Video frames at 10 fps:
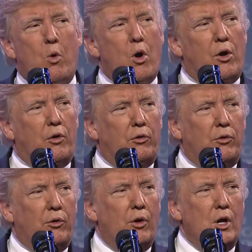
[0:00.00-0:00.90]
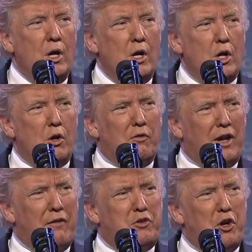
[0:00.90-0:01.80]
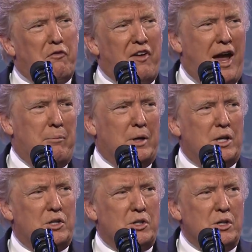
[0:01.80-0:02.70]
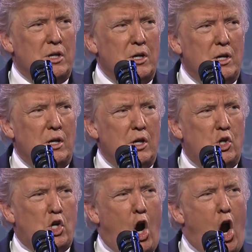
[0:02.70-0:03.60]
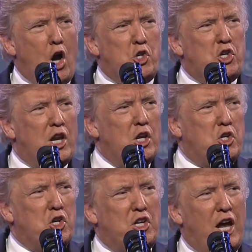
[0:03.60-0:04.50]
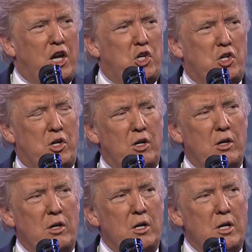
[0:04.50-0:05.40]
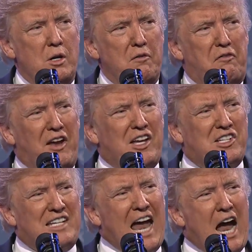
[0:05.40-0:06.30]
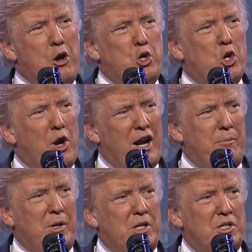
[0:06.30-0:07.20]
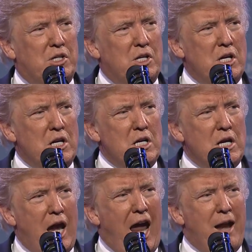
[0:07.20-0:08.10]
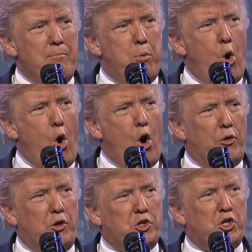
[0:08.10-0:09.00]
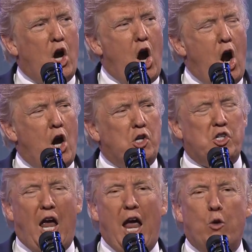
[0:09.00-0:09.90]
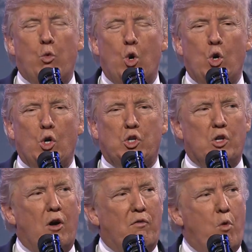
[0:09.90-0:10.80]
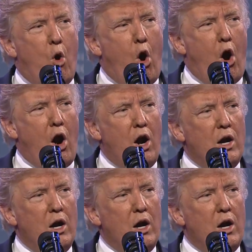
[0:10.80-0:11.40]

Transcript: waters. You've left your families, charged into danger, faced down your enemies, and bore the scars and wounds of war.